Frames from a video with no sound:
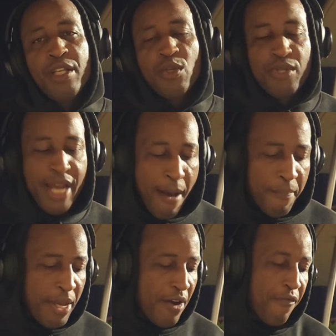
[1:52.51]
So
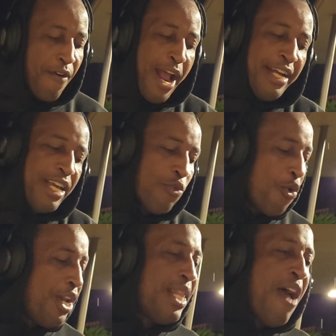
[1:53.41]
stop being afraid to get
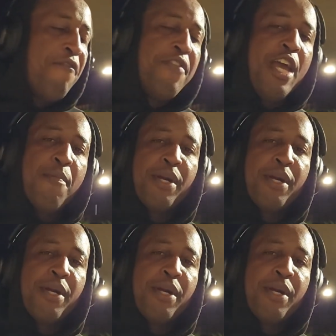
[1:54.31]
rid of that fear,